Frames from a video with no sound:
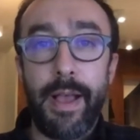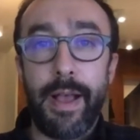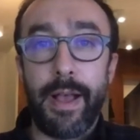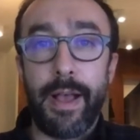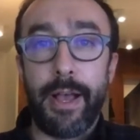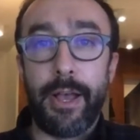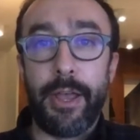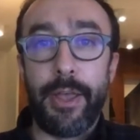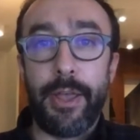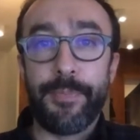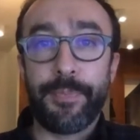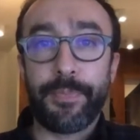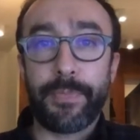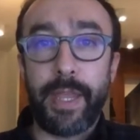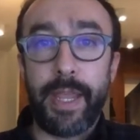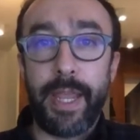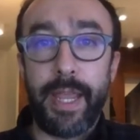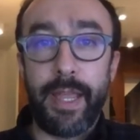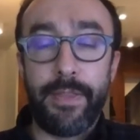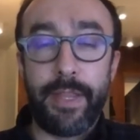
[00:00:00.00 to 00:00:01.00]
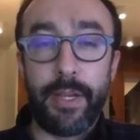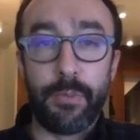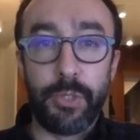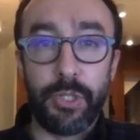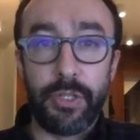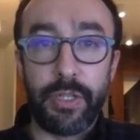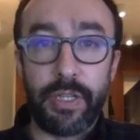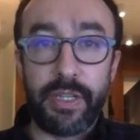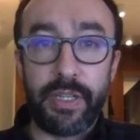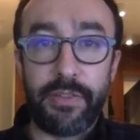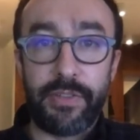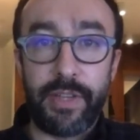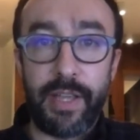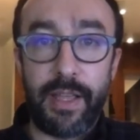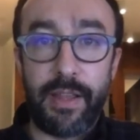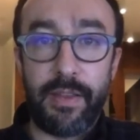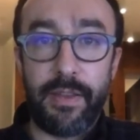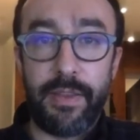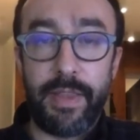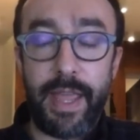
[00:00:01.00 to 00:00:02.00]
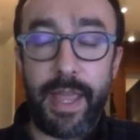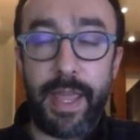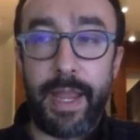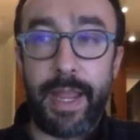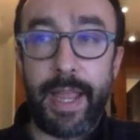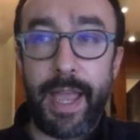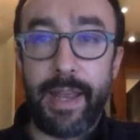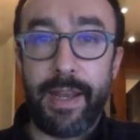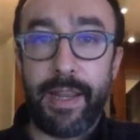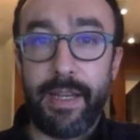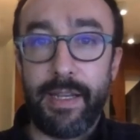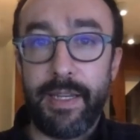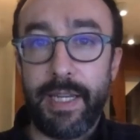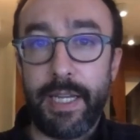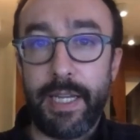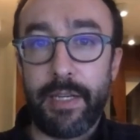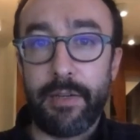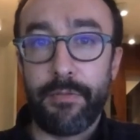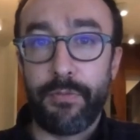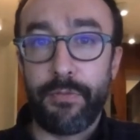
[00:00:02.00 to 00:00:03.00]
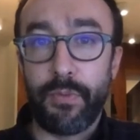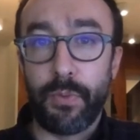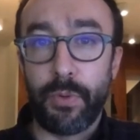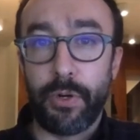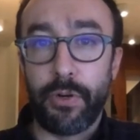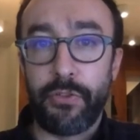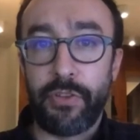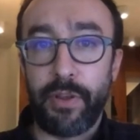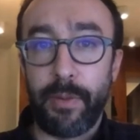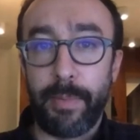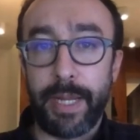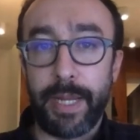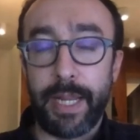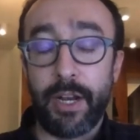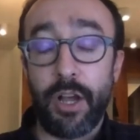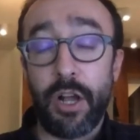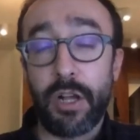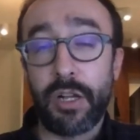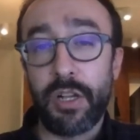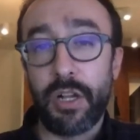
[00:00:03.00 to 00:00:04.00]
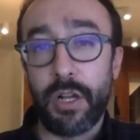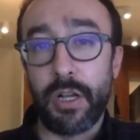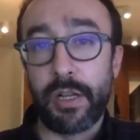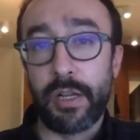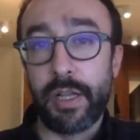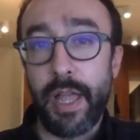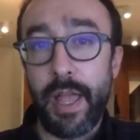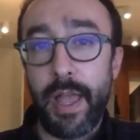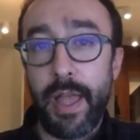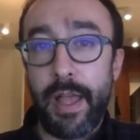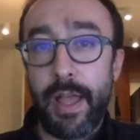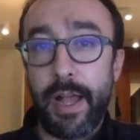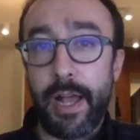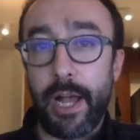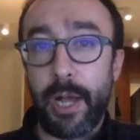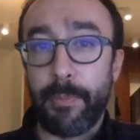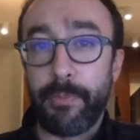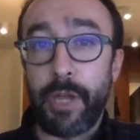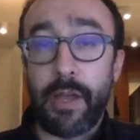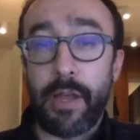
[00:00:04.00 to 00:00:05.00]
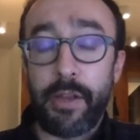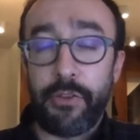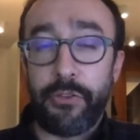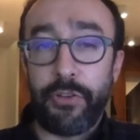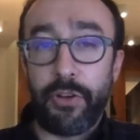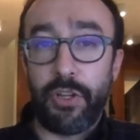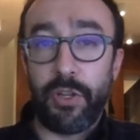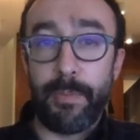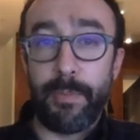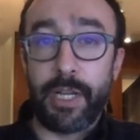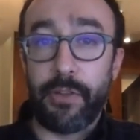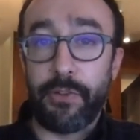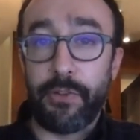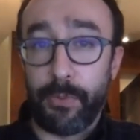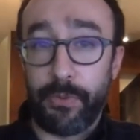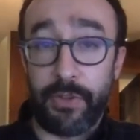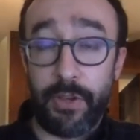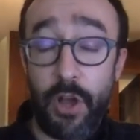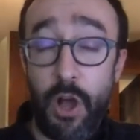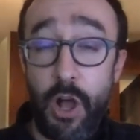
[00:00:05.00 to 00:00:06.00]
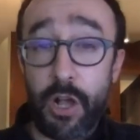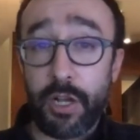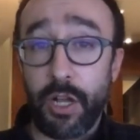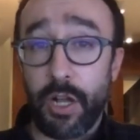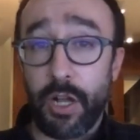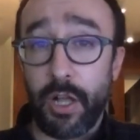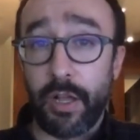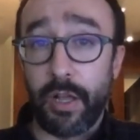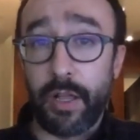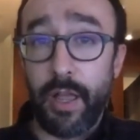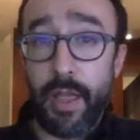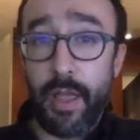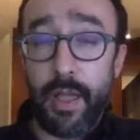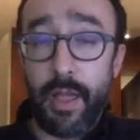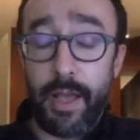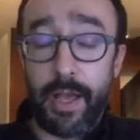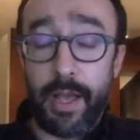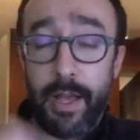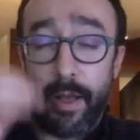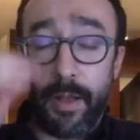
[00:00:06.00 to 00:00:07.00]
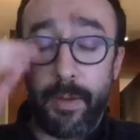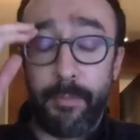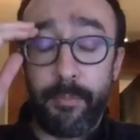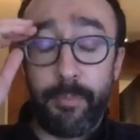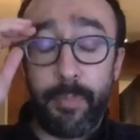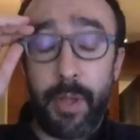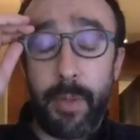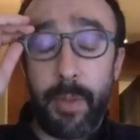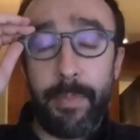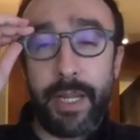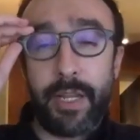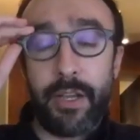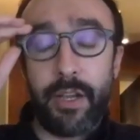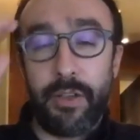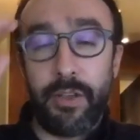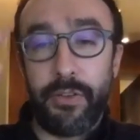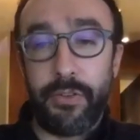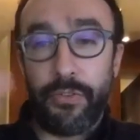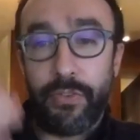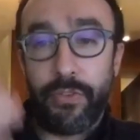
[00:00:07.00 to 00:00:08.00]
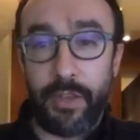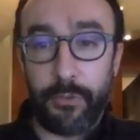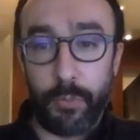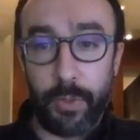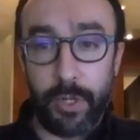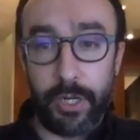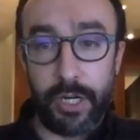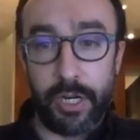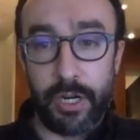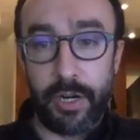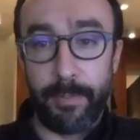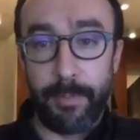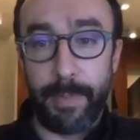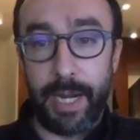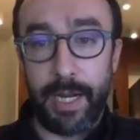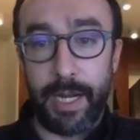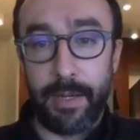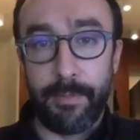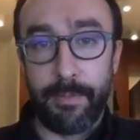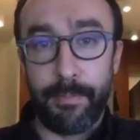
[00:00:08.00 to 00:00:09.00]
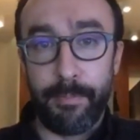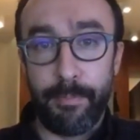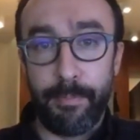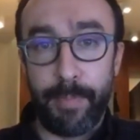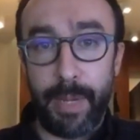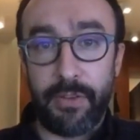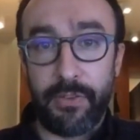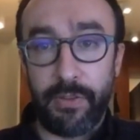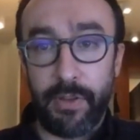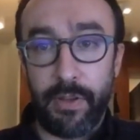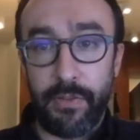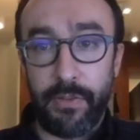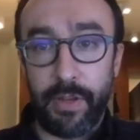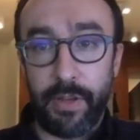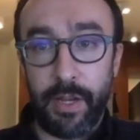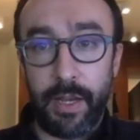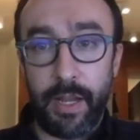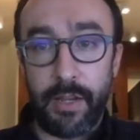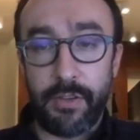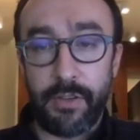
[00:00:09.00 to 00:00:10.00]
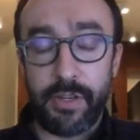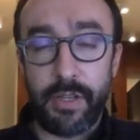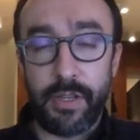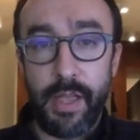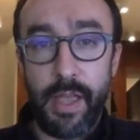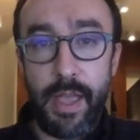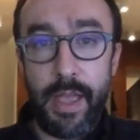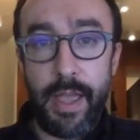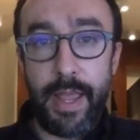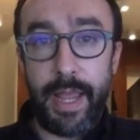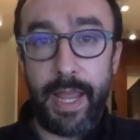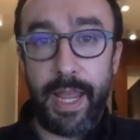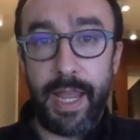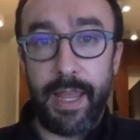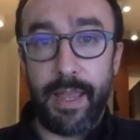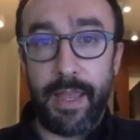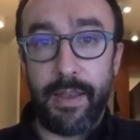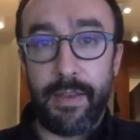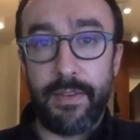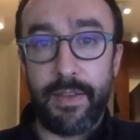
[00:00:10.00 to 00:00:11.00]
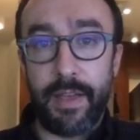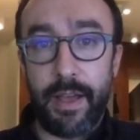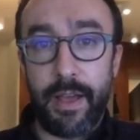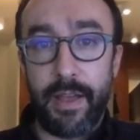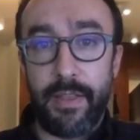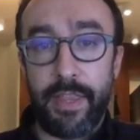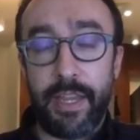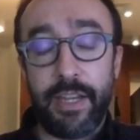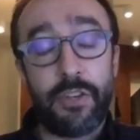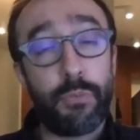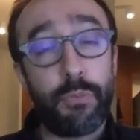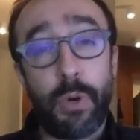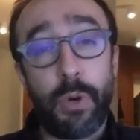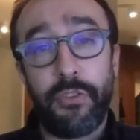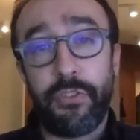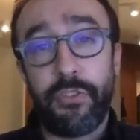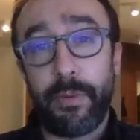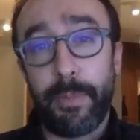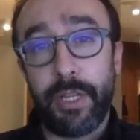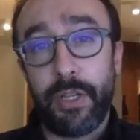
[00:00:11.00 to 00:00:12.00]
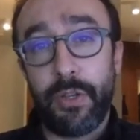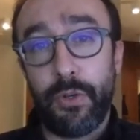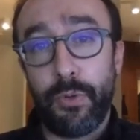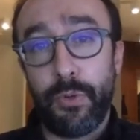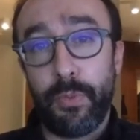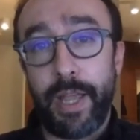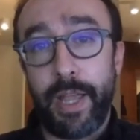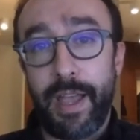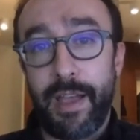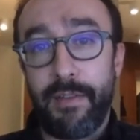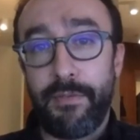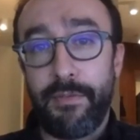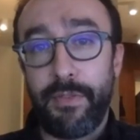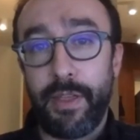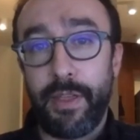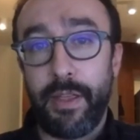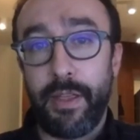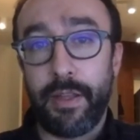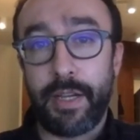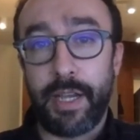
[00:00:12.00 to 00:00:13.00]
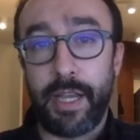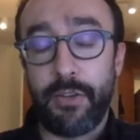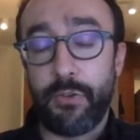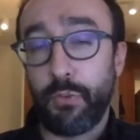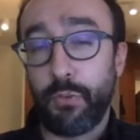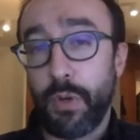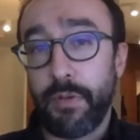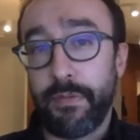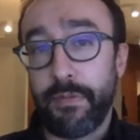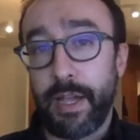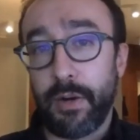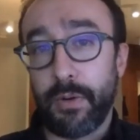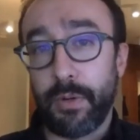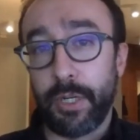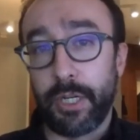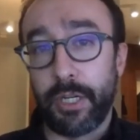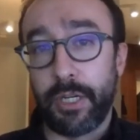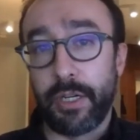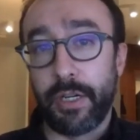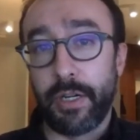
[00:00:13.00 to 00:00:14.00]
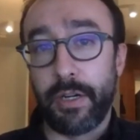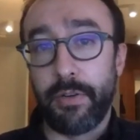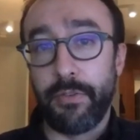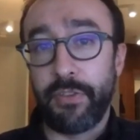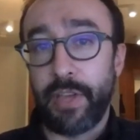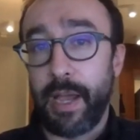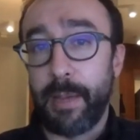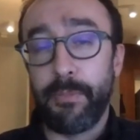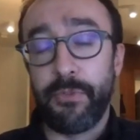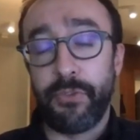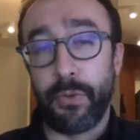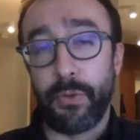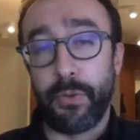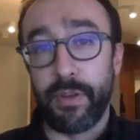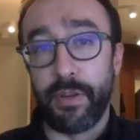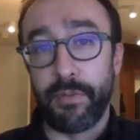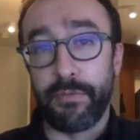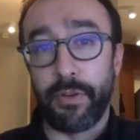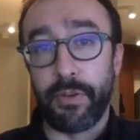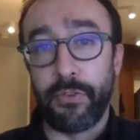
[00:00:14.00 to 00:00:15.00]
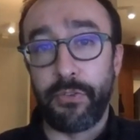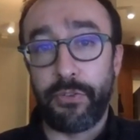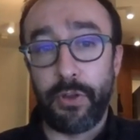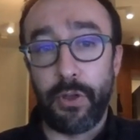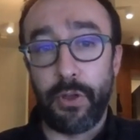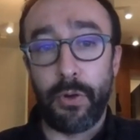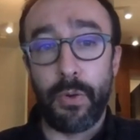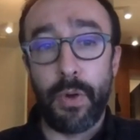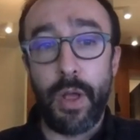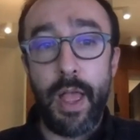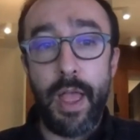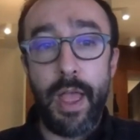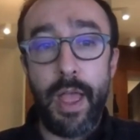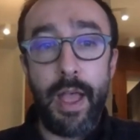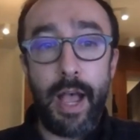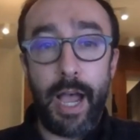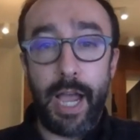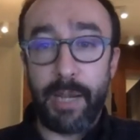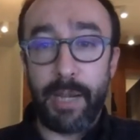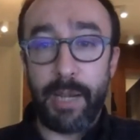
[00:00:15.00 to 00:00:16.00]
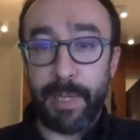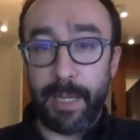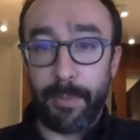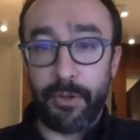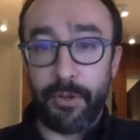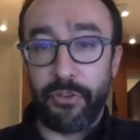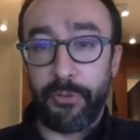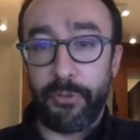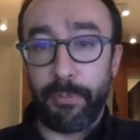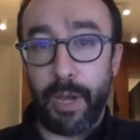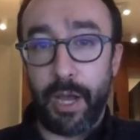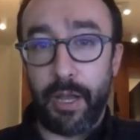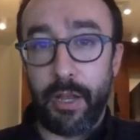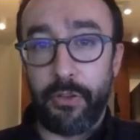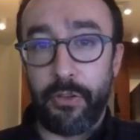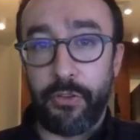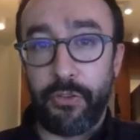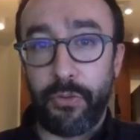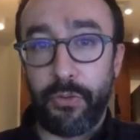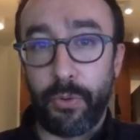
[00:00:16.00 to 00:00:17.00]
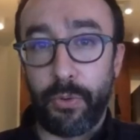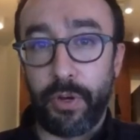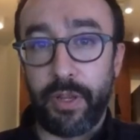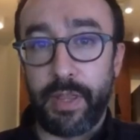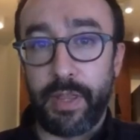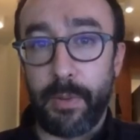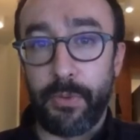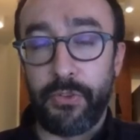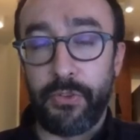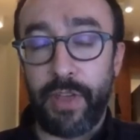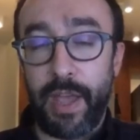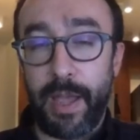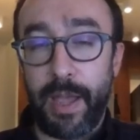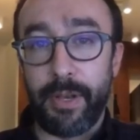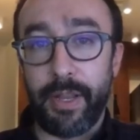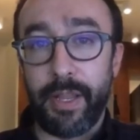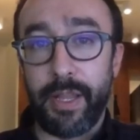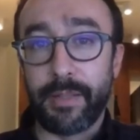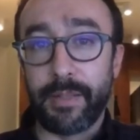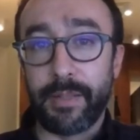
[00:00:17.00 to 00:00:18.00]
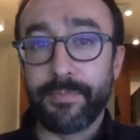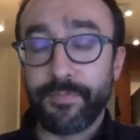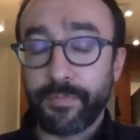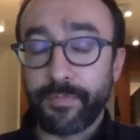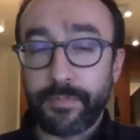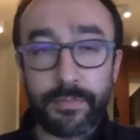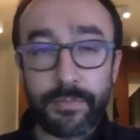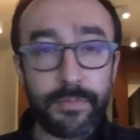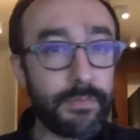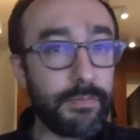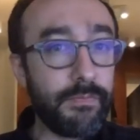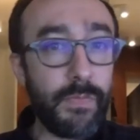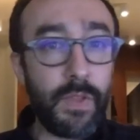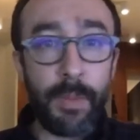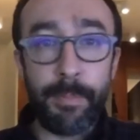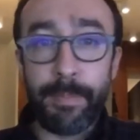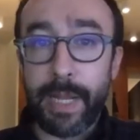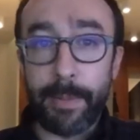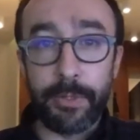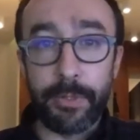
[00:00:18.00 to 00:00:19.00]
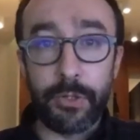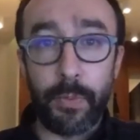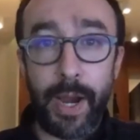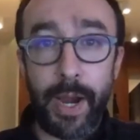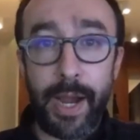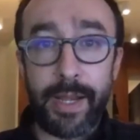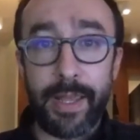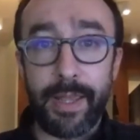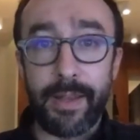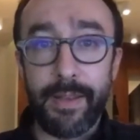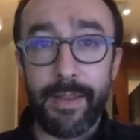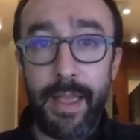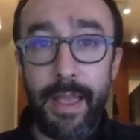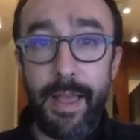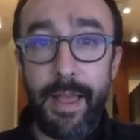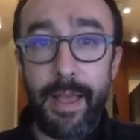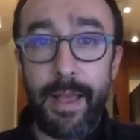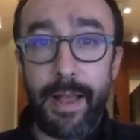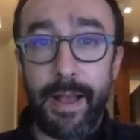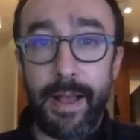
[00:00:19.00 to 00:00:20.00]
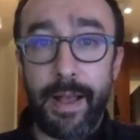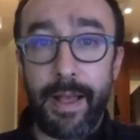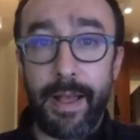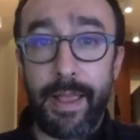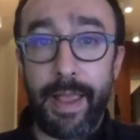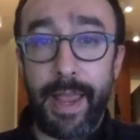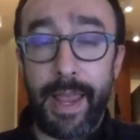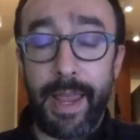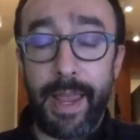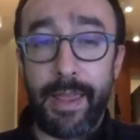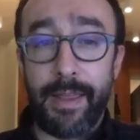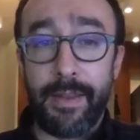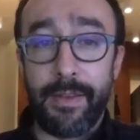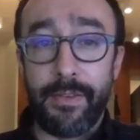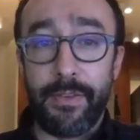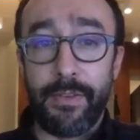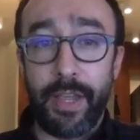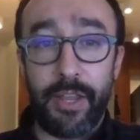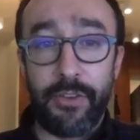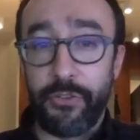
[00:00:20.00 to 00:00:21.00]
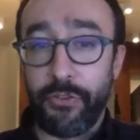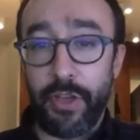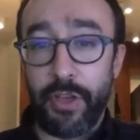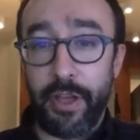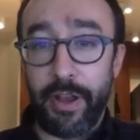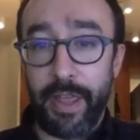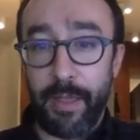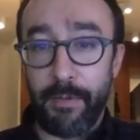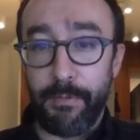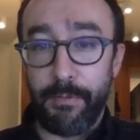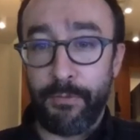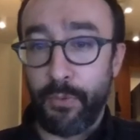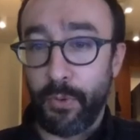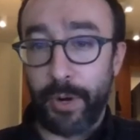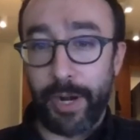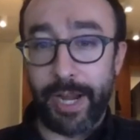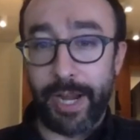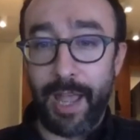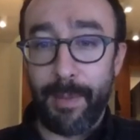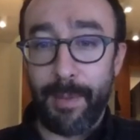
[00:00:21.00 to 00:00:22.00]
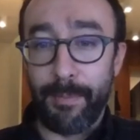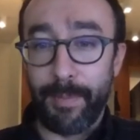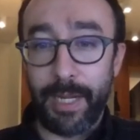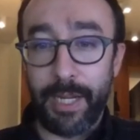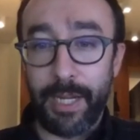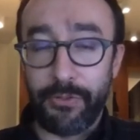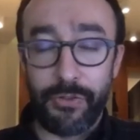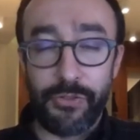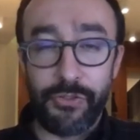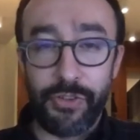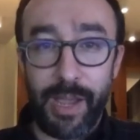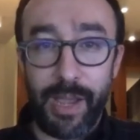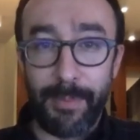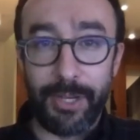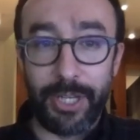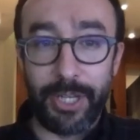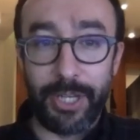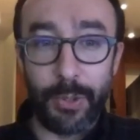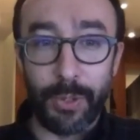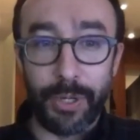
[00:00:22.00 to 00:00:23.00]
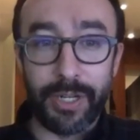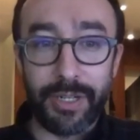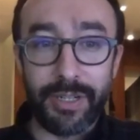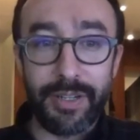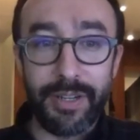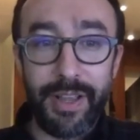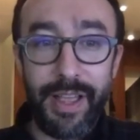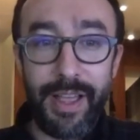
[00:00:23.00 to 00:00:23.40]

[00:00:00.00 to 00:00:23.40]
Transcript: Uh, and they realized that they had a need for somebody in Hong Kong, um, not necessarily because it was in Hong Kong, um, but because that's where our main base is in Asia. And uh, they just wanted somebody who would have the kind of 12 hour time zone difference. So I'd be able to spot a story that was happening, be able to write it, uh, and it's done at 4 a.m. Eastern Time in New York.